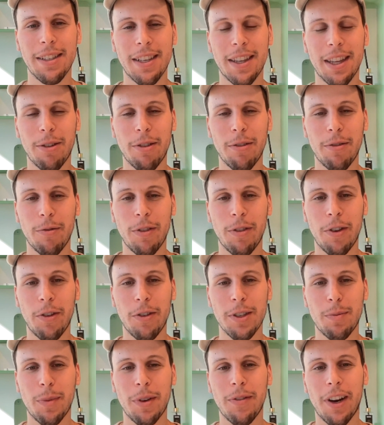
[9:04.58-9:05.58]
I think we've
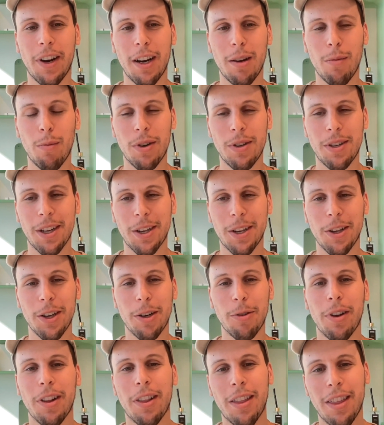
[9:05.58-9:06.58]
always been very particular
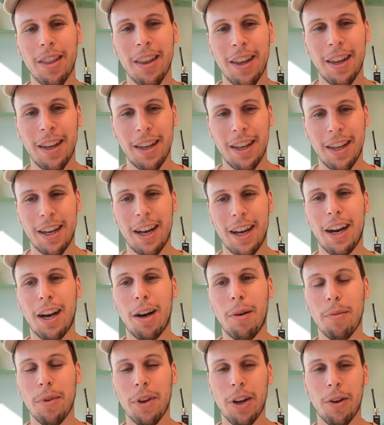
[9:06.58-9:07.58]
with
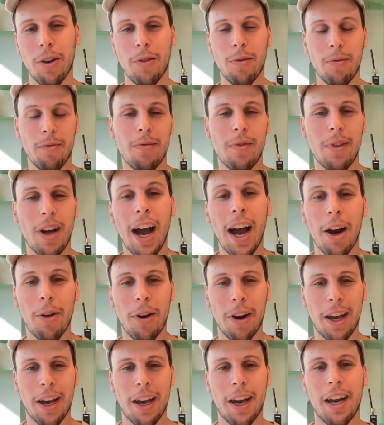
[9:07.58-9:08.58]

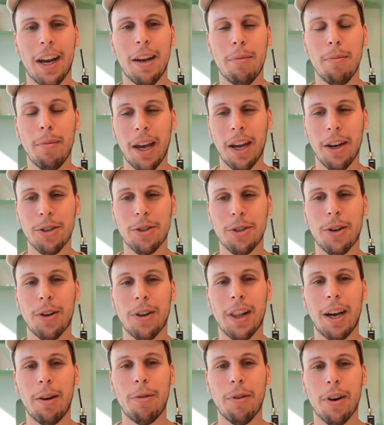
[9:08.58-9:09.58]
hiring and making sure
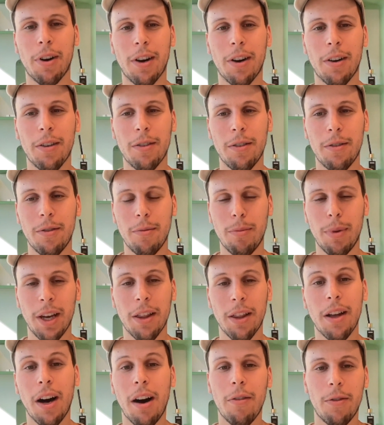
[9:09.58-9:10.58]
that we're
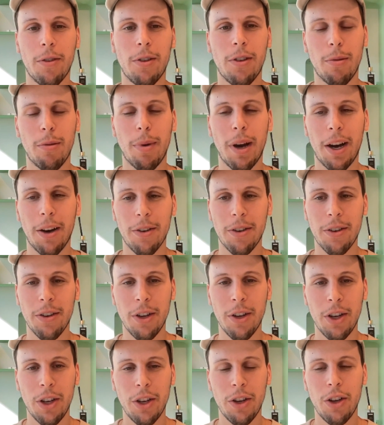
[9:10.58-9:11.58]
being thoughtful about
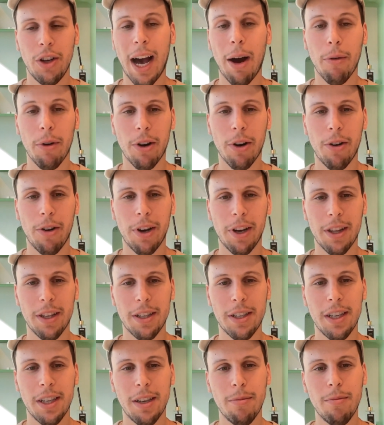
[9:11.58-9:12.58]
how we're growing the
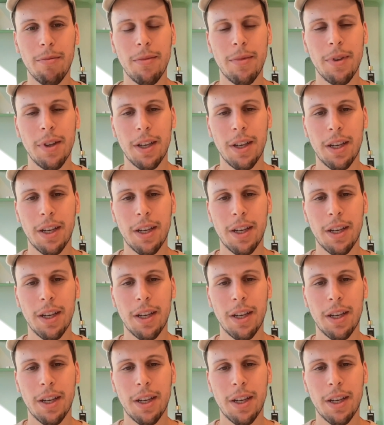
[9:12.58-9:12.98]
team.